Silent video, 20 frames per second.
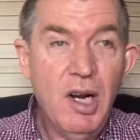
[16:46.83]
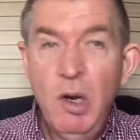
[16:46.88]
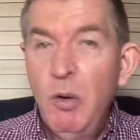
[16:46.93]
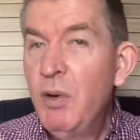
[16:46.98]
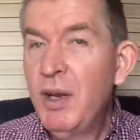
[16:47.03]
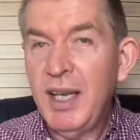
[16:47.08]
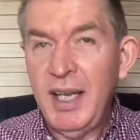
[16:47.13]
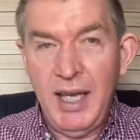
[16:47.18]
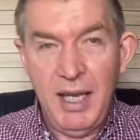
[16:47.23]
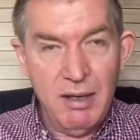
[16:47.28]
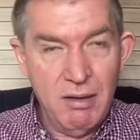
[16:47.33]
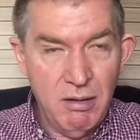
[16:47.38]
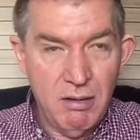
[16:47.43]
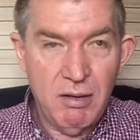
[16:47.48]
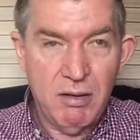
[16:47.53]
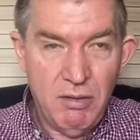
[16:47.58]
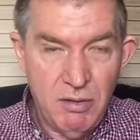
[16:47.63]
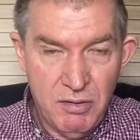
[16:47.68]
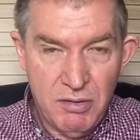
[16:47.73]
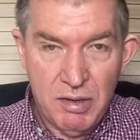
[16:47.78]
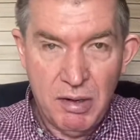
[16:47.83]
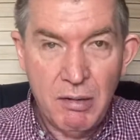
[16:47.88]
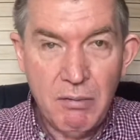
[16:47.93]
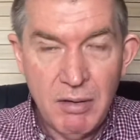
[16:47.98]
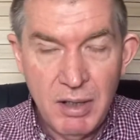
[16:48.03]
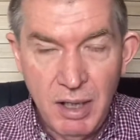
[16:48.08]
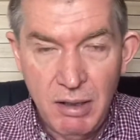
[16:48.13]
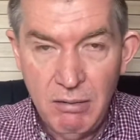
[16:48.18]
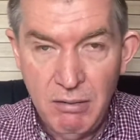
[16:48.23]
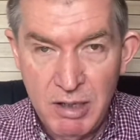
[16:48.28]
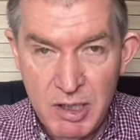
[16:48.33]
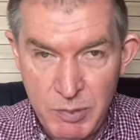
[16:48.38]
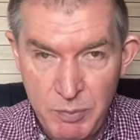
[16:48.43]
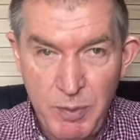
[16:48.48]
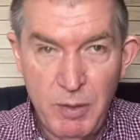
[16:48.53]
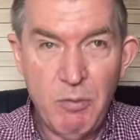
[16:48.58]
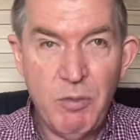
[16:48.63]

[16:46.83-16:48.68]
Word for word: we cannot control the Holy Spirit.